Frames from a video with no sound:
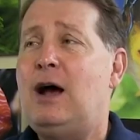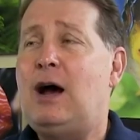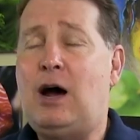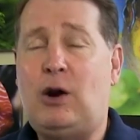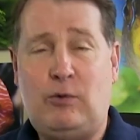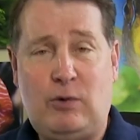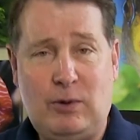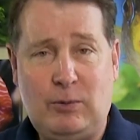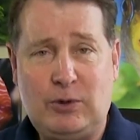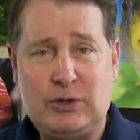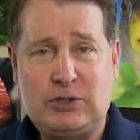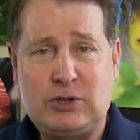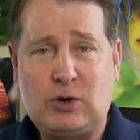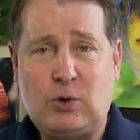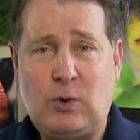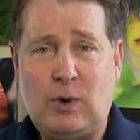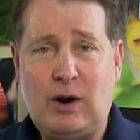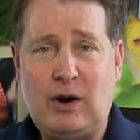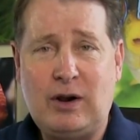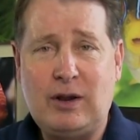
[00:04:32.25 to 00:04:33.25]
rimless
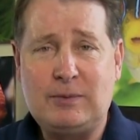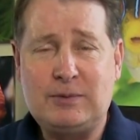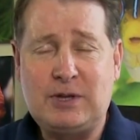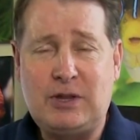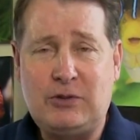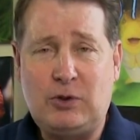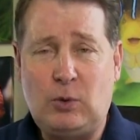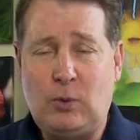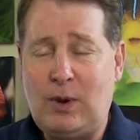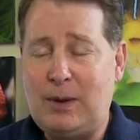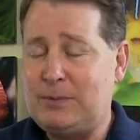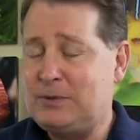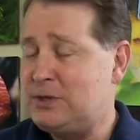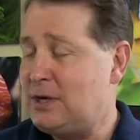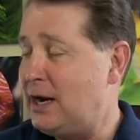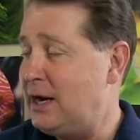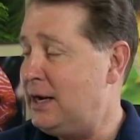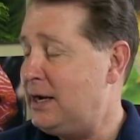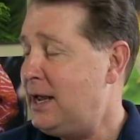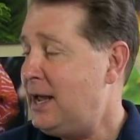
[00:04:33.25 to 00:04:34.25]
aquariums on their
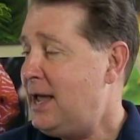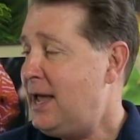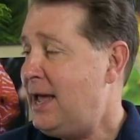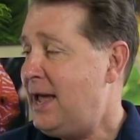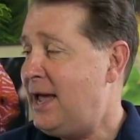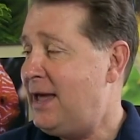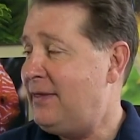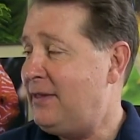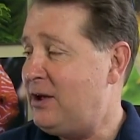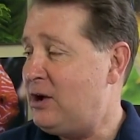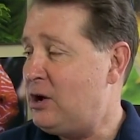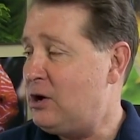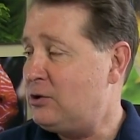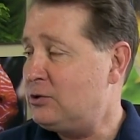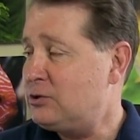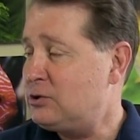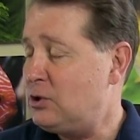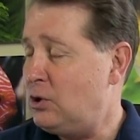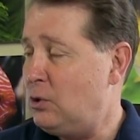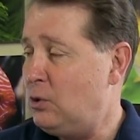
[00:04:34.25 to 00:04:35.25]
website, and they
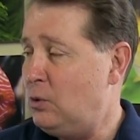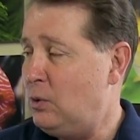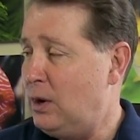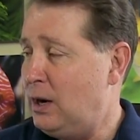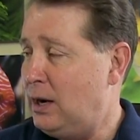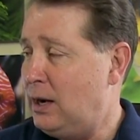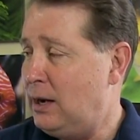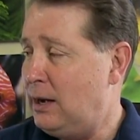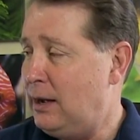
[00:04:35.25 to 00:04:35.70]
also